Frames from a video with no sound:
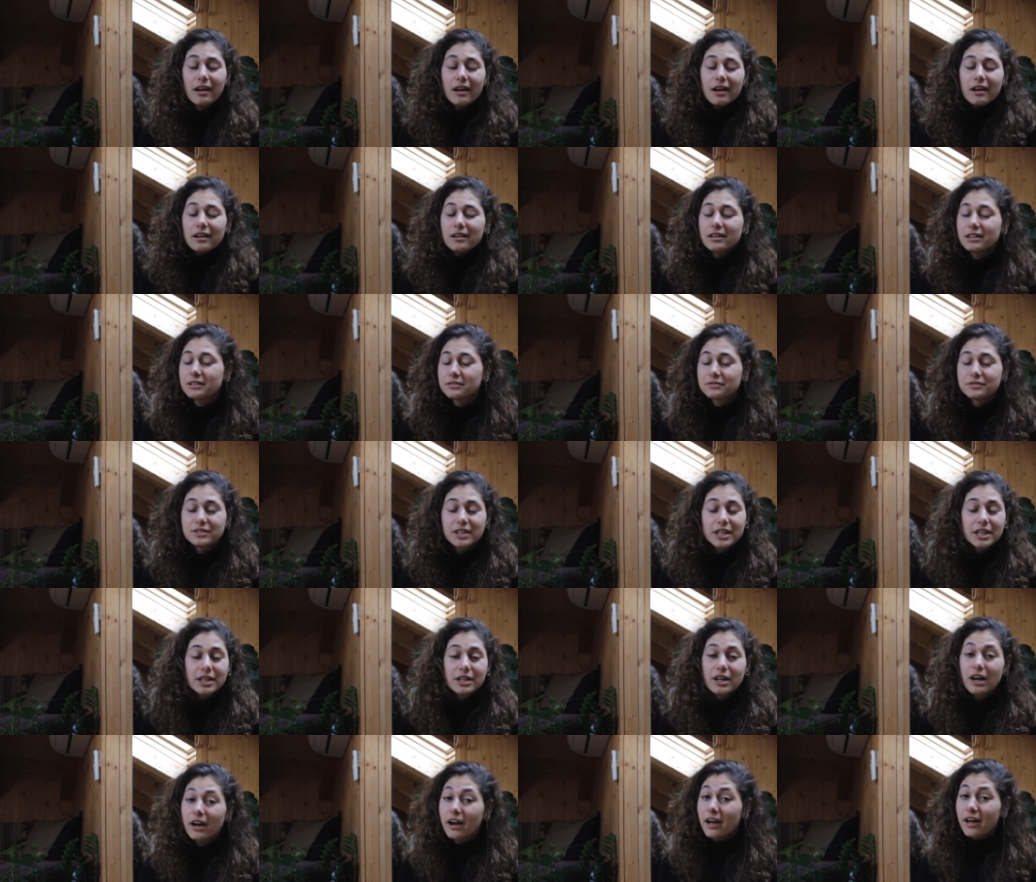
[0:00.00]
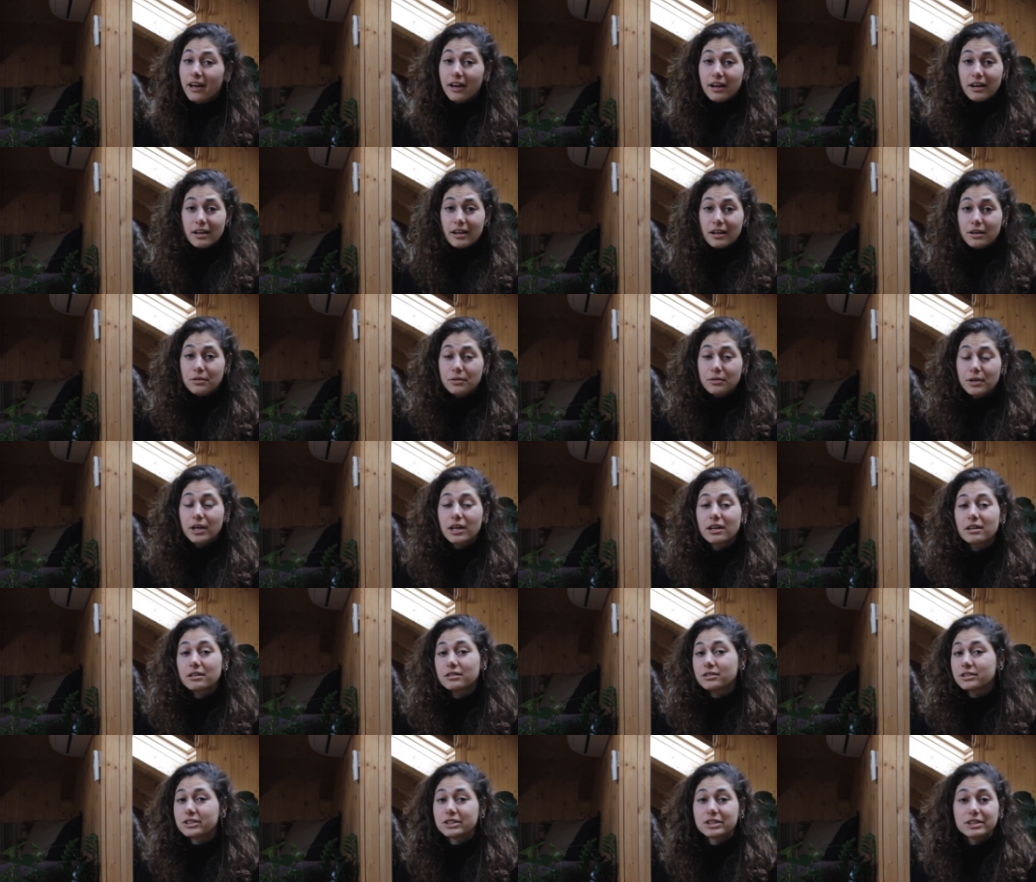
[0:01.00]
And if there are any
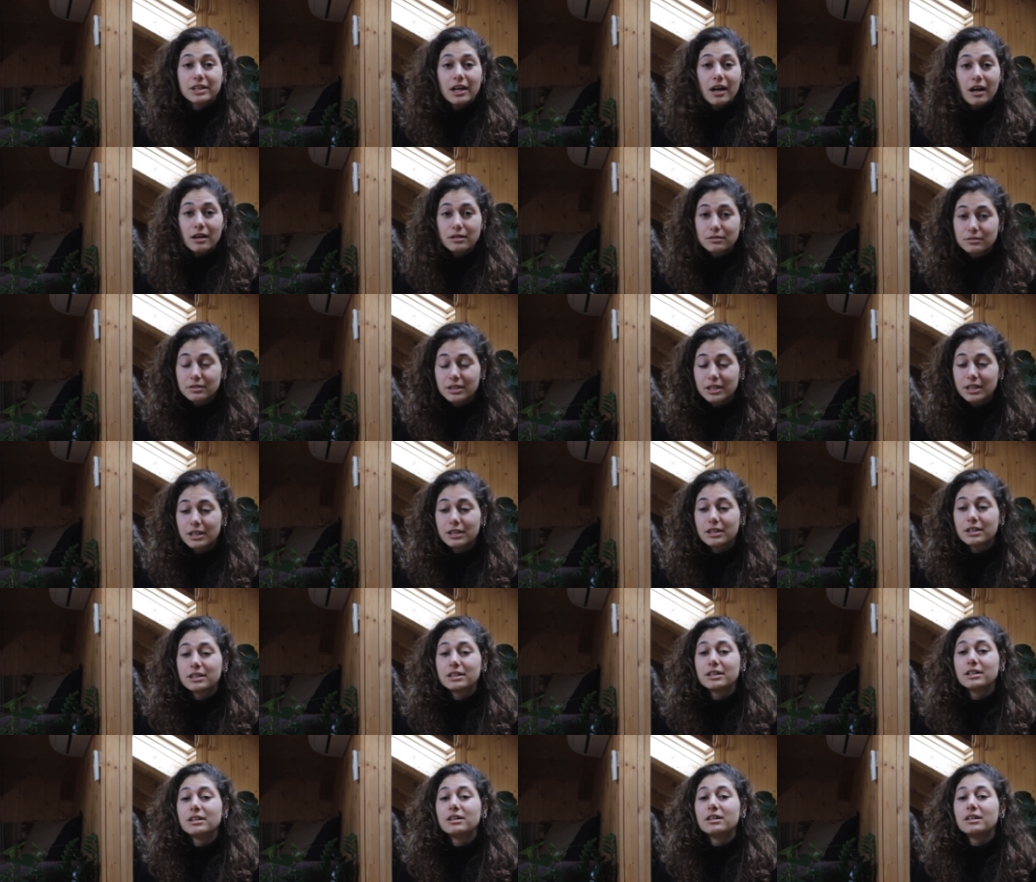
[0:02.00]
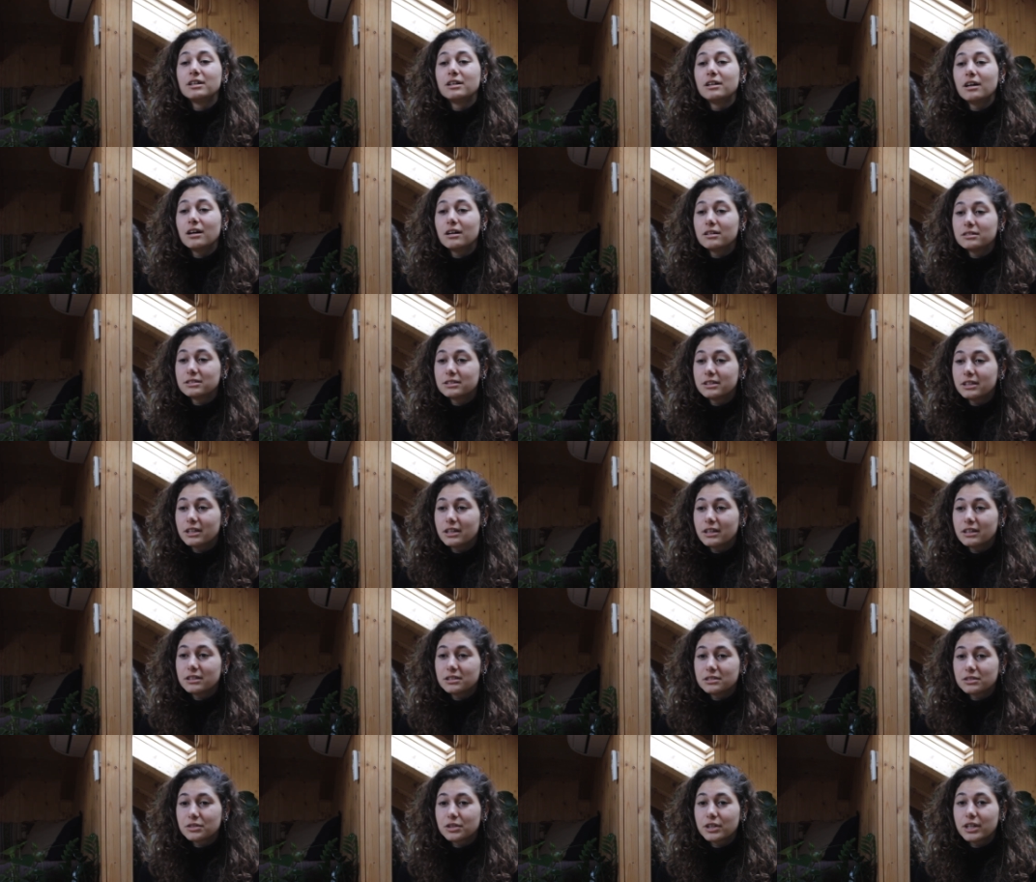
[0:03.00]
creators out there on the
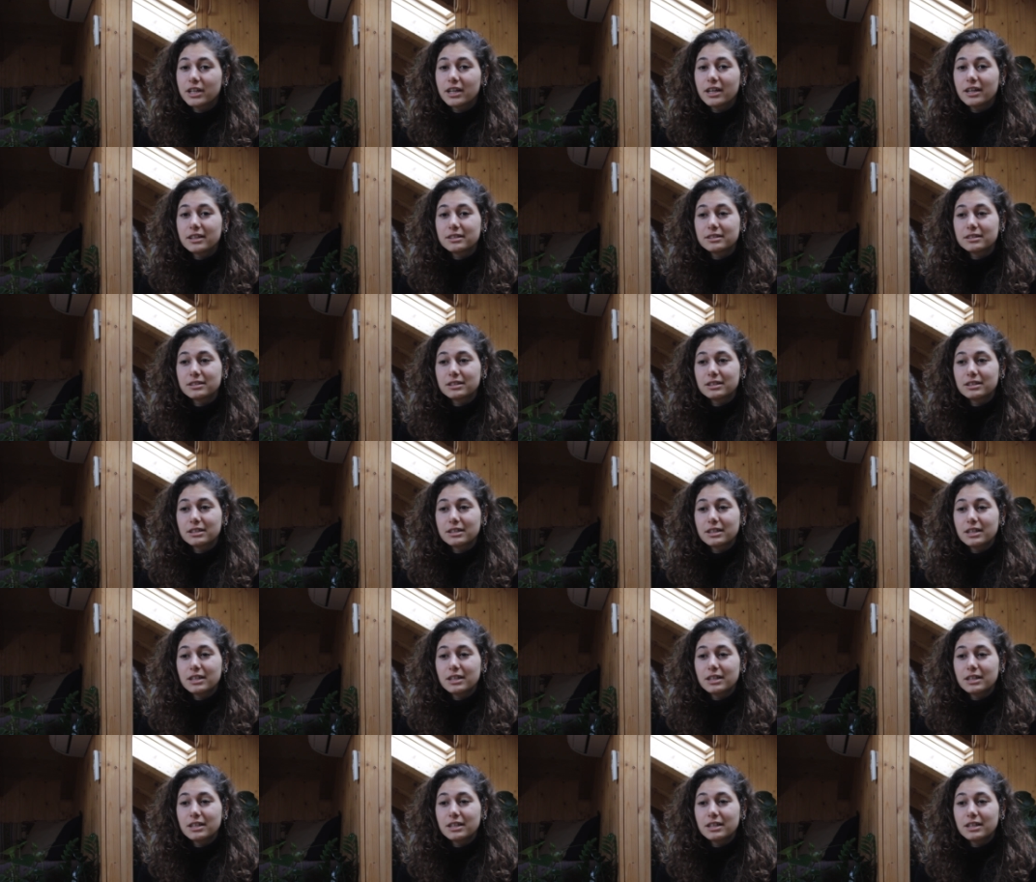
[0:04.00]
internet